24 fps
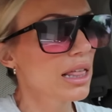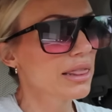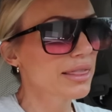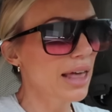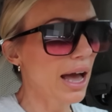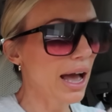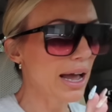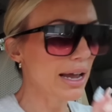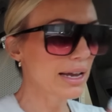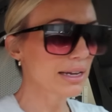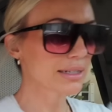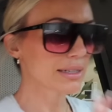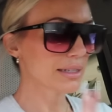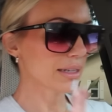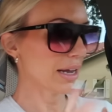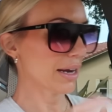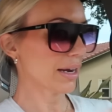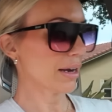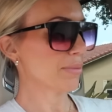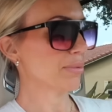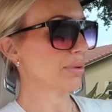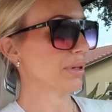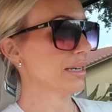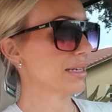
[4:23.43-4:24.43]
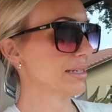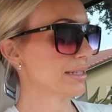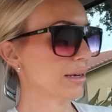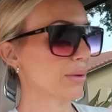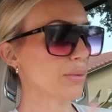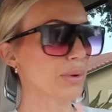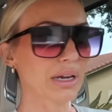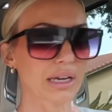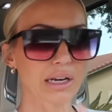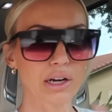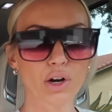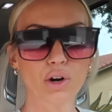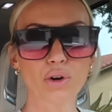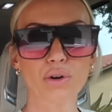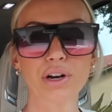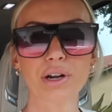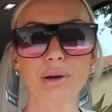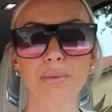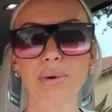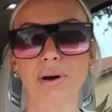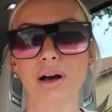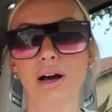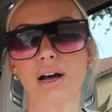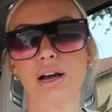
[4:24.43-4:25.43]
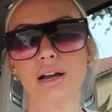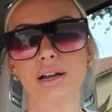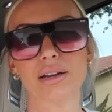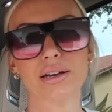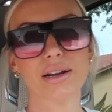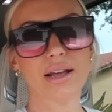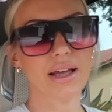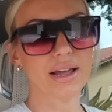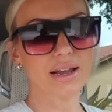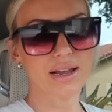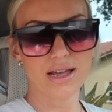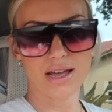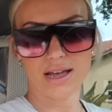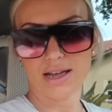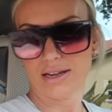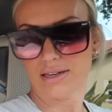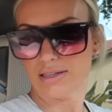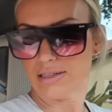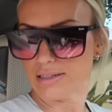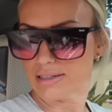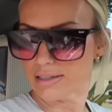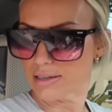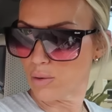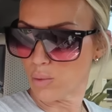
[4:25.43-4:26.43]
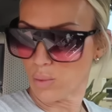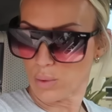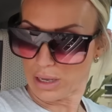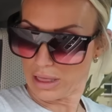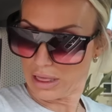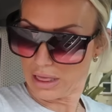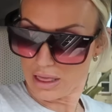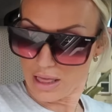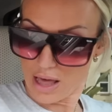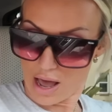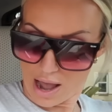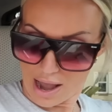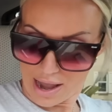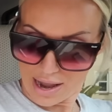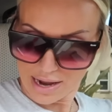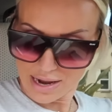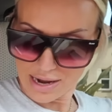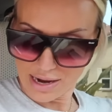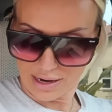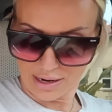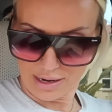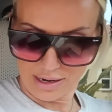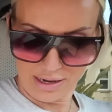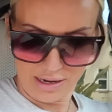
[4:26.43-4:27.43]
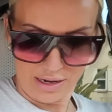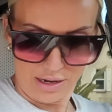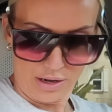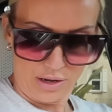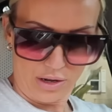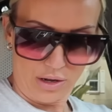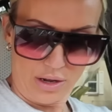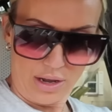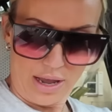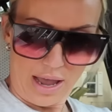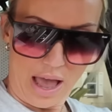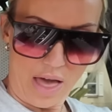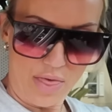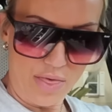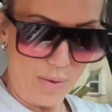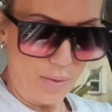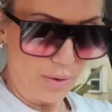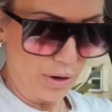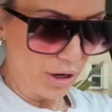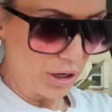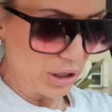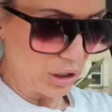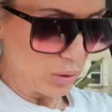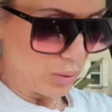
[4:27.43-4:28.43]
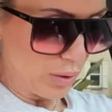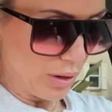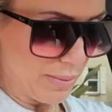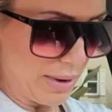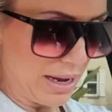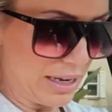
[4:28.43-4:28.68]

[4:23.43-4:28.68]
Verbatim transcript: That is like a place that we can agree upon and we like. And then we're gonna swing